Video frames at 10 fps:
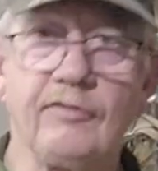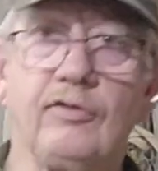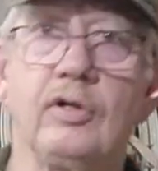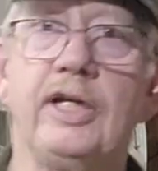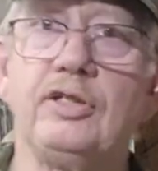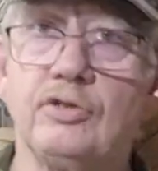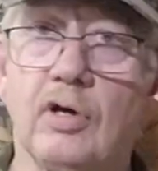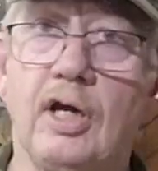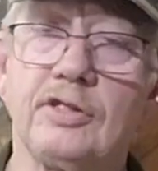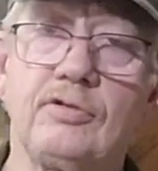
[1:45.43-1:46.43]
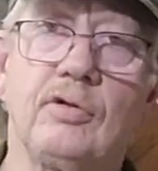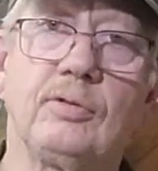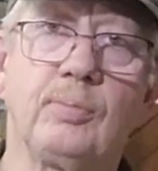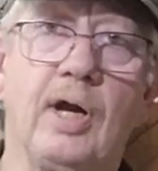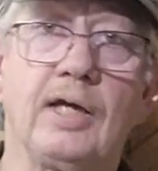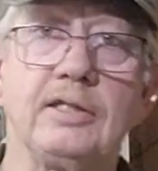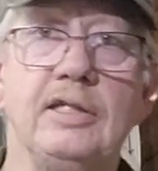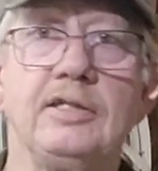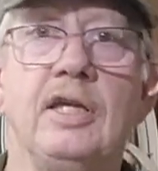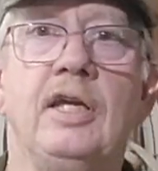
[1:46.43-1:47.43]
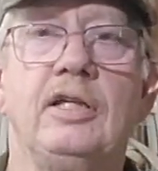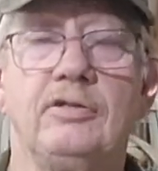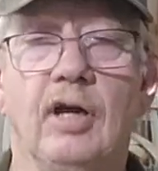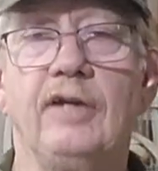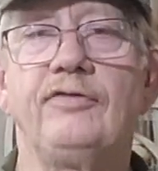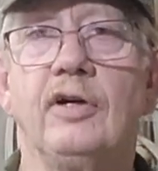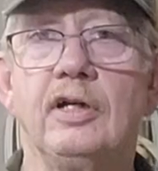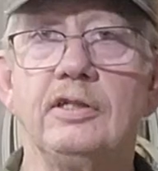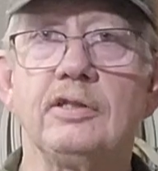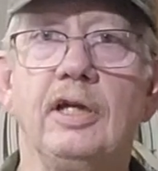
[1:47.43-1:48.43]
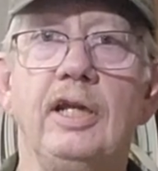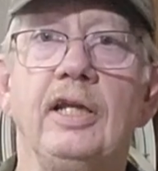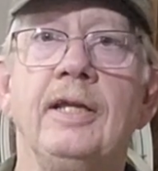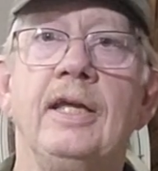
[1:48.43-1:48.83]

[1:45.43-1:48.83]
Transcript: for a draw stroke practice, dry fire and training.